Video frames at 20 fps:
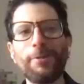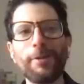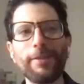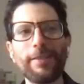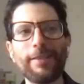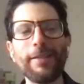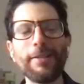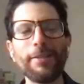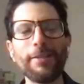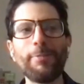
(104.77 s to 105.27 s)

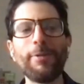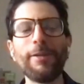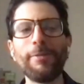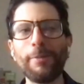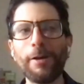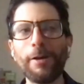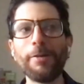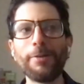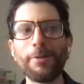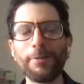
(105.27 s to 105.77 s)
stairs, but
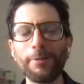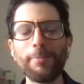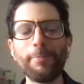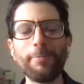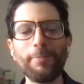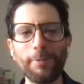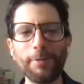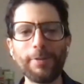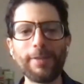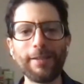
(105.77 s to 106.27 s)
ours are
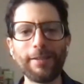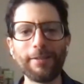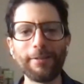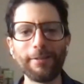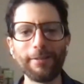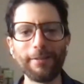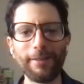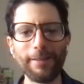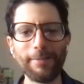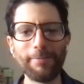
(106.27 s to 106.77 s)

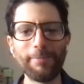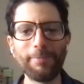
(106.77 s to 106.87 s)
particularly